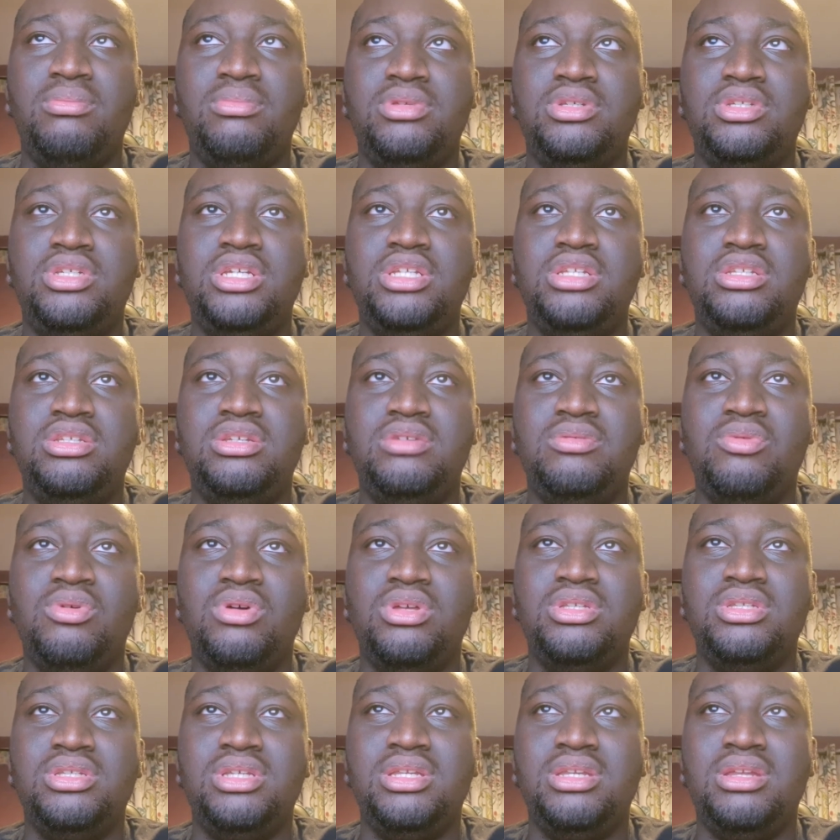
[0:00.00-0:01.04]
She
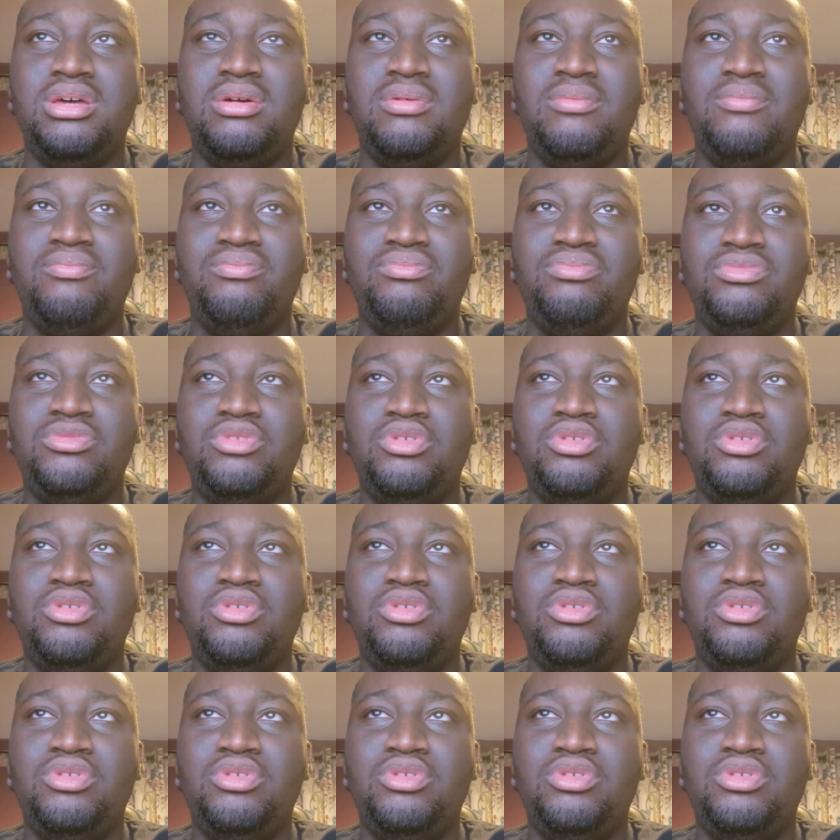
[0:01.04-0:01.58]
was in the